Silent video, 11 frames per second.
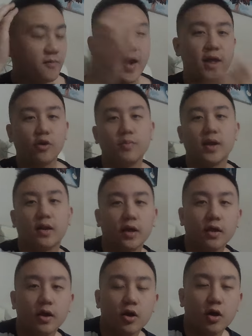head
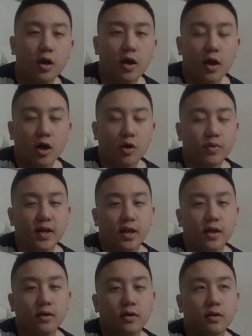completely,
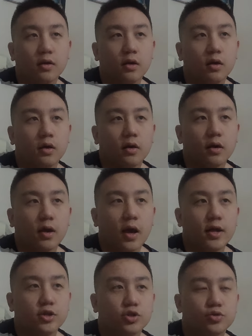and
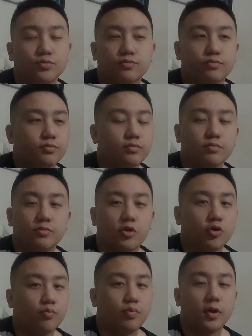just
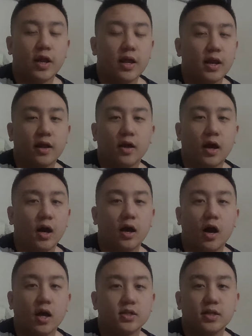completely and
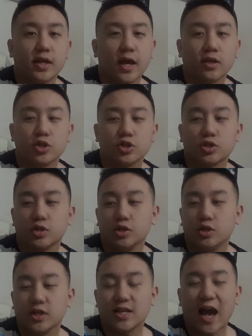utterly just
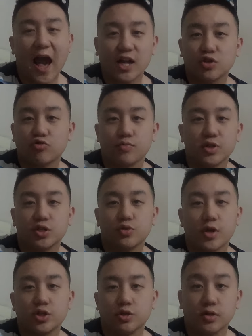detached from the
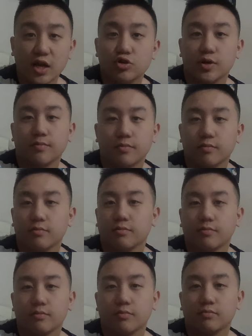situation, daydream,
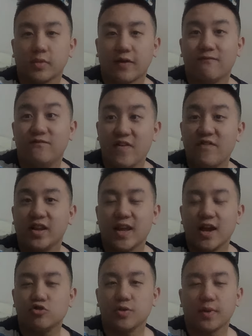and vivid
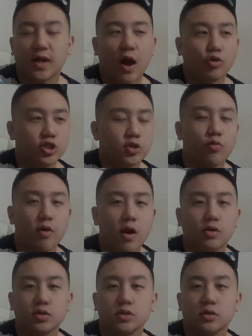daydream. Like I was somewhere
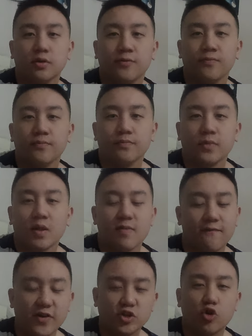else. My
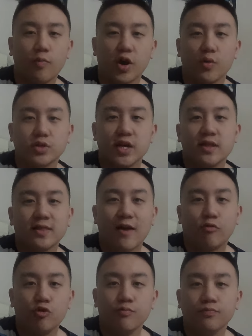physical body was in that
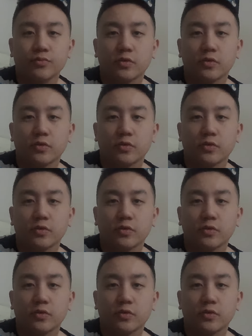room,